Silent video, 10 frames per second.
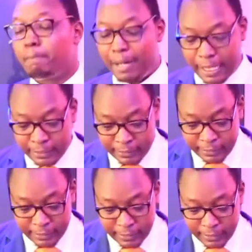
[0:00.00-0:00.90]

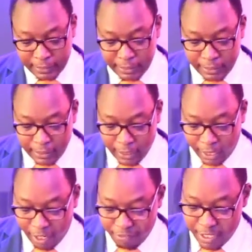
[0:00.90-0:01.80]
must
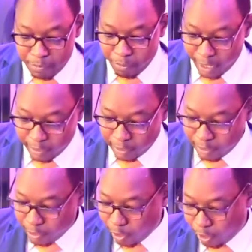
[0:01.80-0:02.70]
love his brother
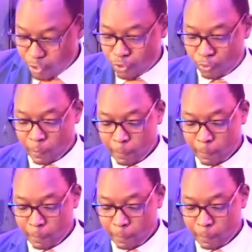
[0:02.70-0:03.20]
also.